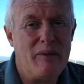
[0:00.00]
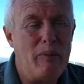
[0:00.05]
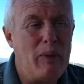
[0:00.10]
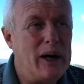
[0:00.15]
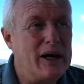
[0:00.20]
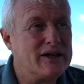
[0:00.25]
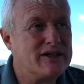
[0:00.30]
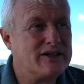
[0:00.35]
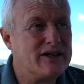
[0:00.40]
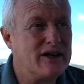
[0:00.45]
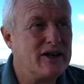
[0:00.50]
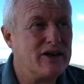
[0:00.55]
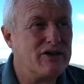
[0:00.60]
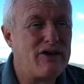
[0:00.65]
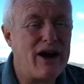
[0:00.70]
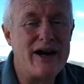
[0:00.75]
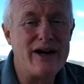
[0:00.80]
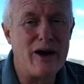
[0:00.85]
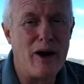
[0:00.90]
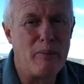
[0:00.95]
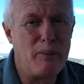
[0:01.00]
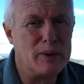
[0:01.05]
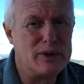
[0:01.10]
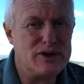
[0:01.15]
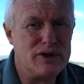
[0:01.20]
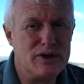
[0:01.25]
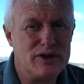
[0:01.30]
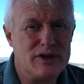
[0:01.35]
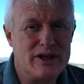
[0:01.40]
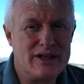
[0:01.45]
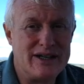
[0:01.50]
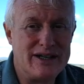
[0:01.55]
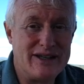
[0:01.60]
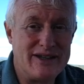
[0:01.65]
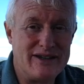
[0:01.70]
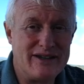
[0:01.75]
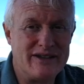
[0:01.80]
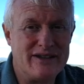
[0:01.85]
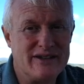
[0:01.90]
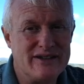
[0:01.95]
But uh, great opportunity
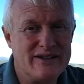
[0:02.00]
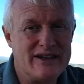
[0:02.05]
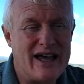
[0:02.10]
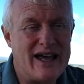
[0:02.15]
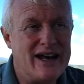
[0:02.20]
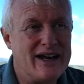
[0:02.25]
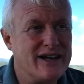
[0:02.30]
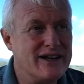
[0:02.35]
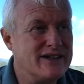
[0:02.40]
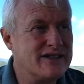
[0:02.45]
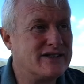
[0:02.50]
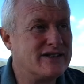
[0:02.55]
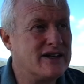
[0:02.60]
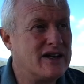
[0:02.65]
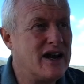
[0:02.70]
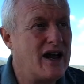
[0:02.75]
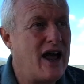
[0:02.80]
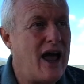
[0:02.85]
that is.